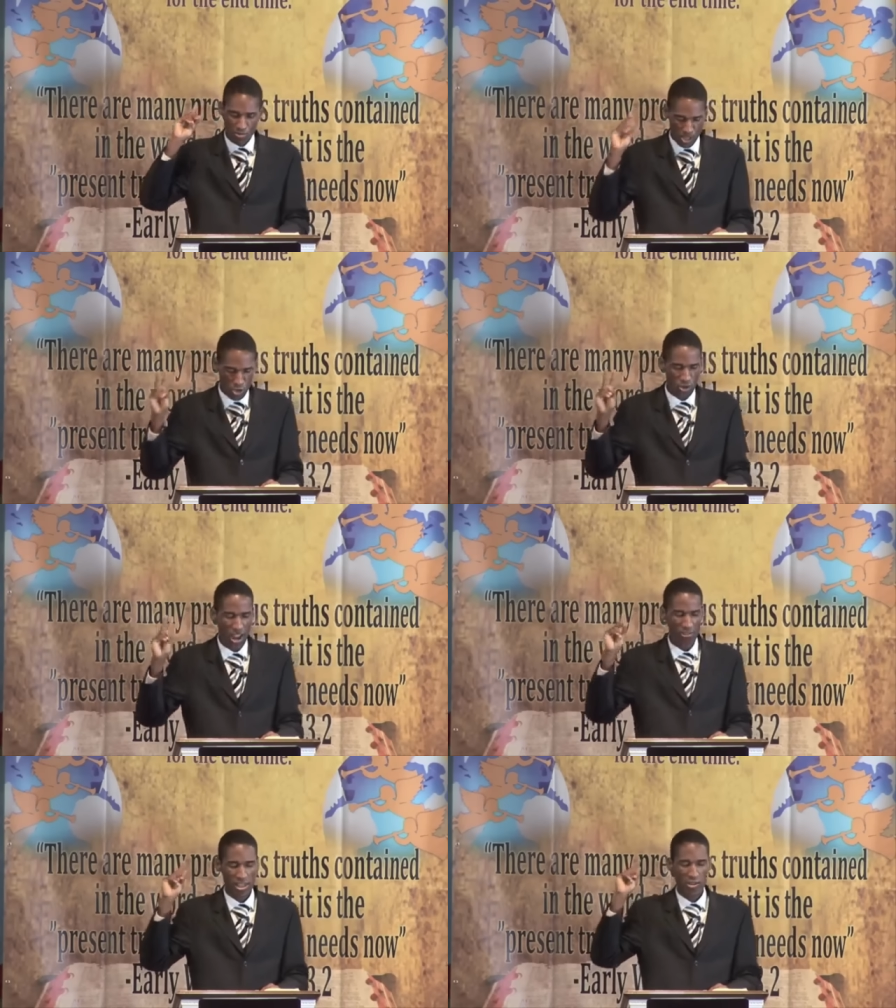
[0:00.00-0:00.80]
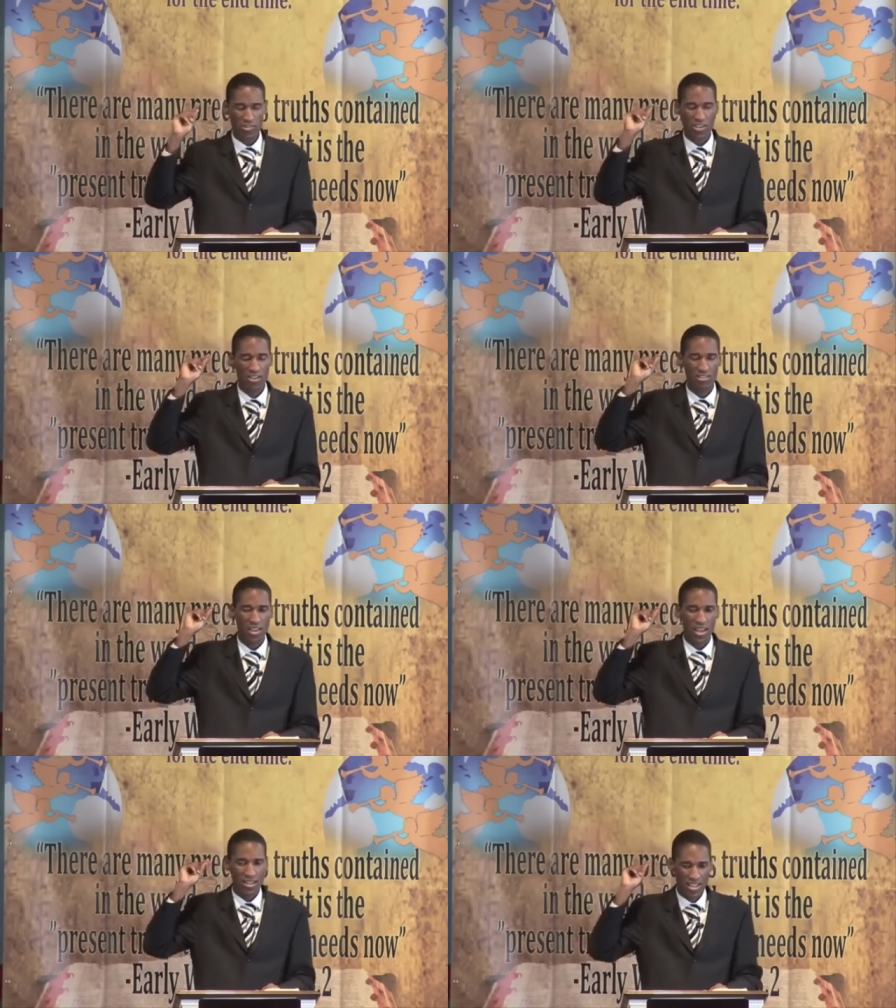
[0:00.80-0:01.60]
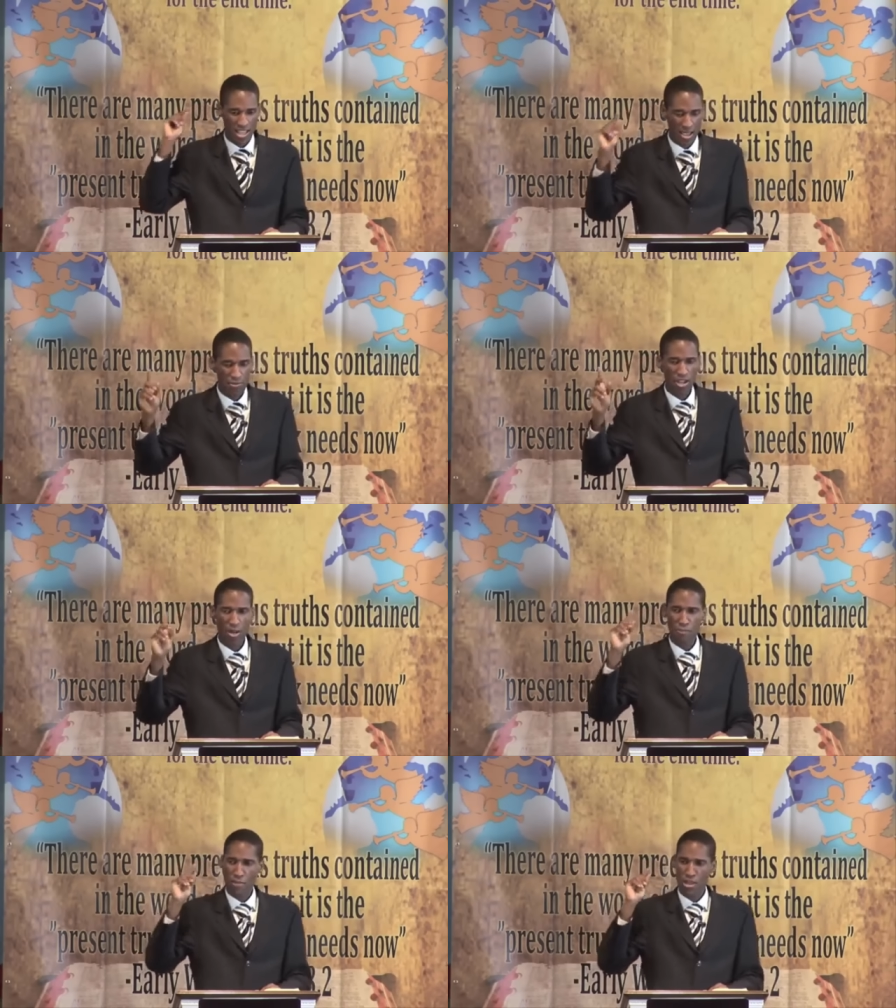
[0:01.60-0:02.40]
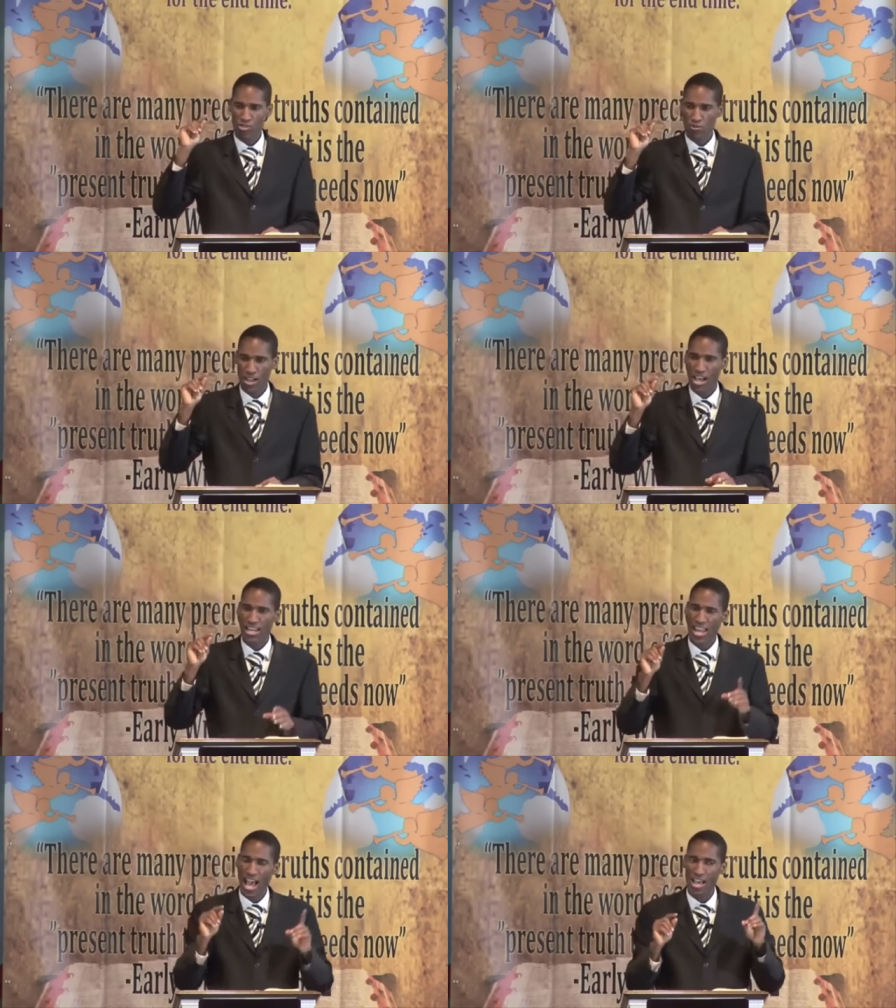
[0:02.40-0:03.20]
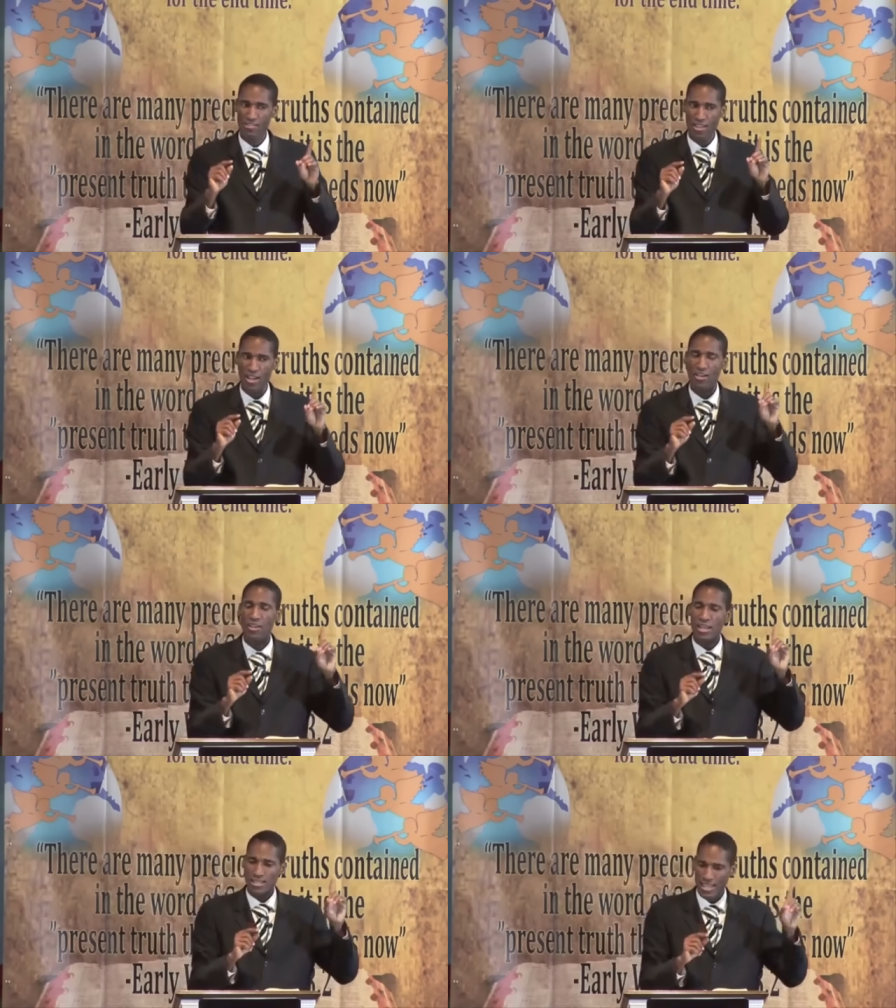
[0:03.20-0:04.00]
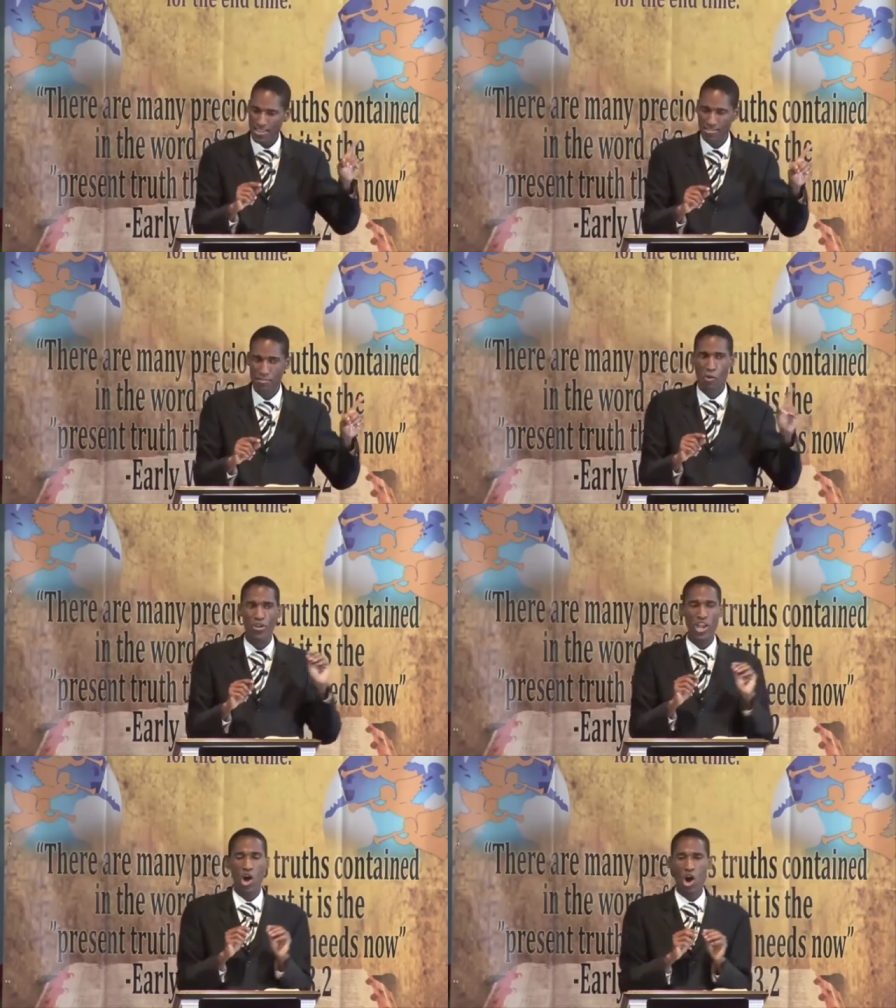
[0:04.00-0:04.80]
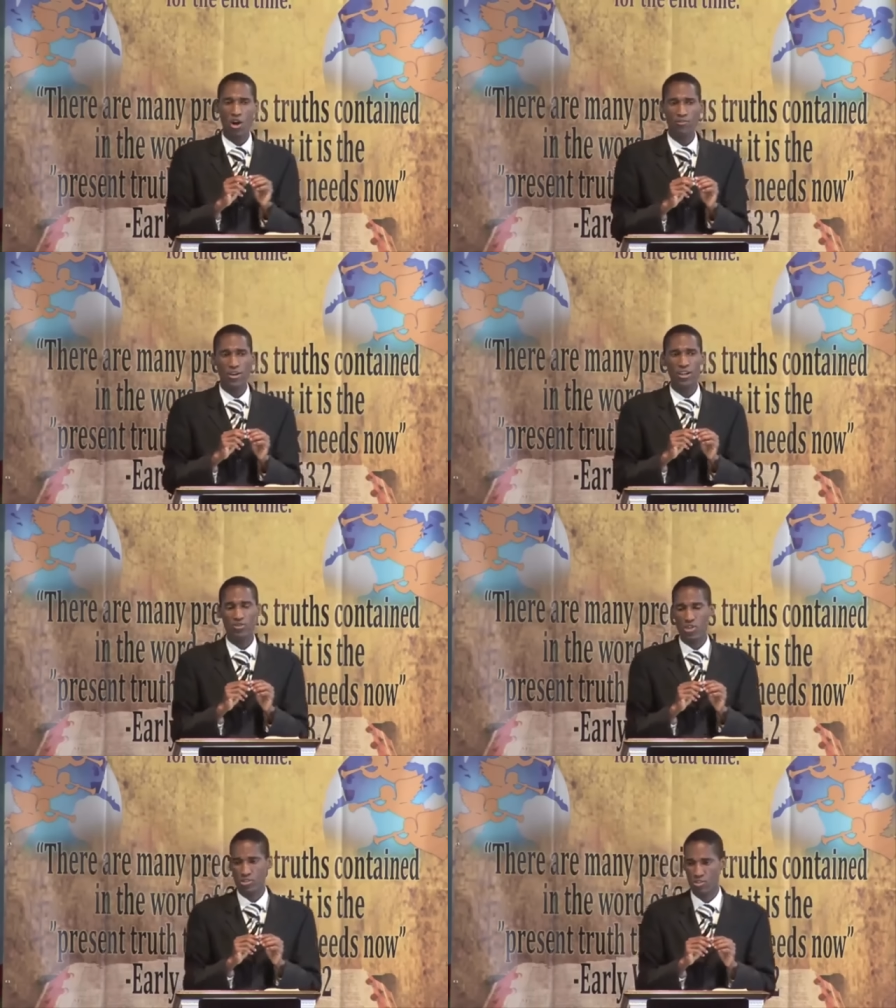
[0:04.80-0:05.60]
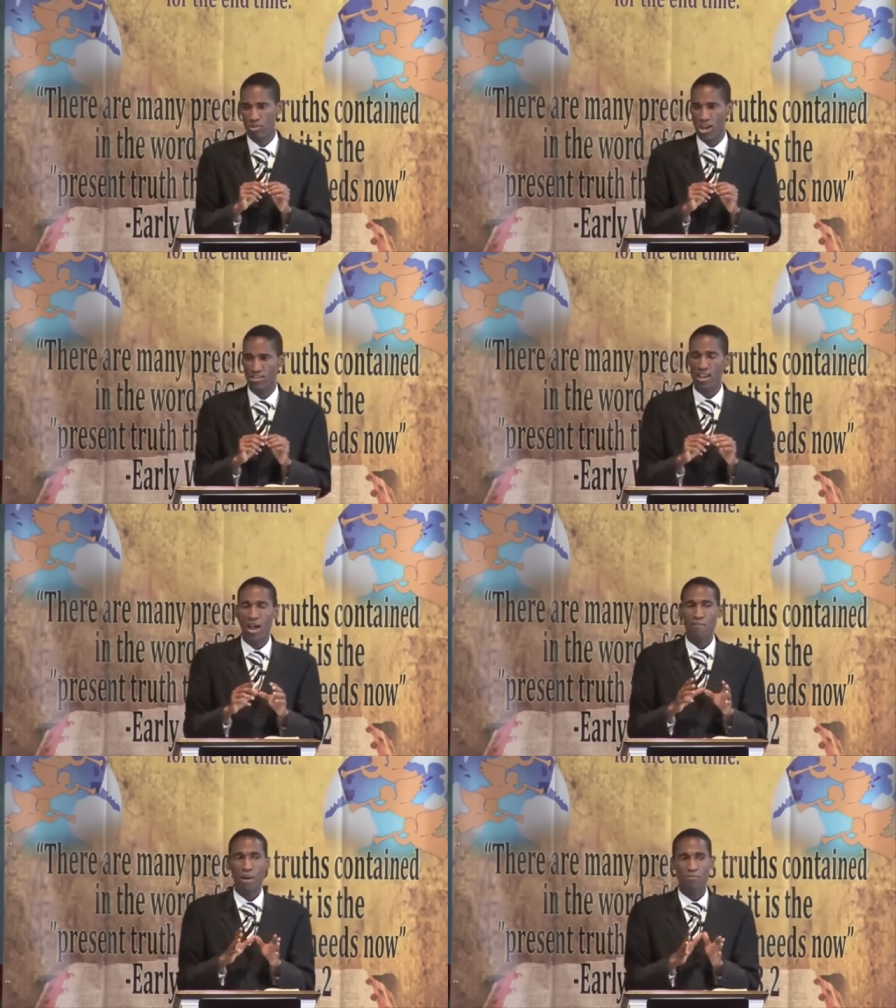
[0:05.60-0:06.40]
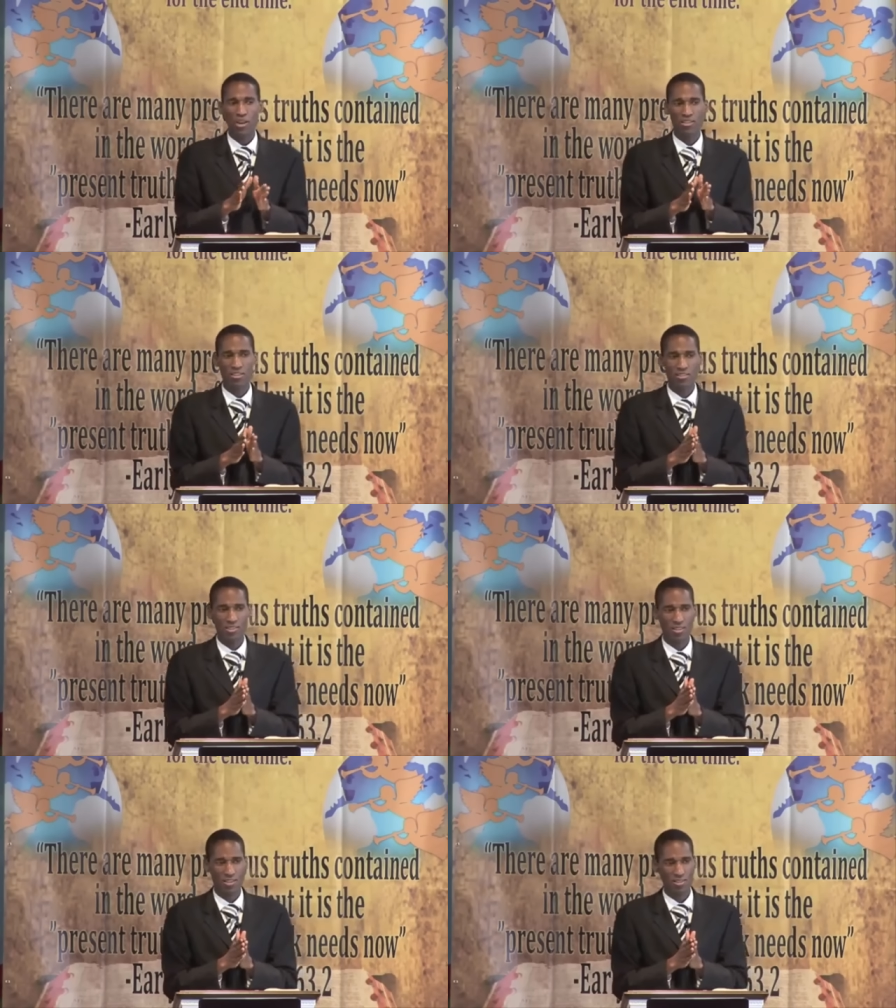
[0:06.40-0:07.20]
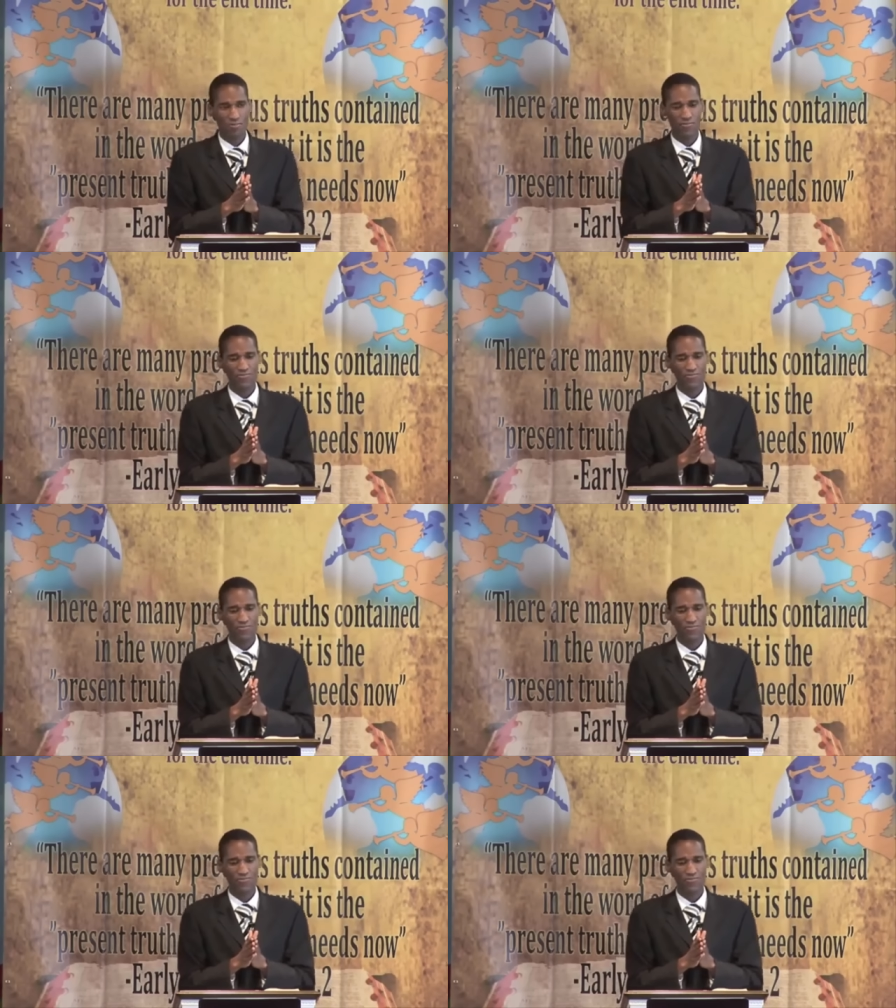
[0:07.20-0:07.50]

the two characteristics, that keep the commandments of God and has the testimony of uh, Jesus Christ. My brothers and sisters,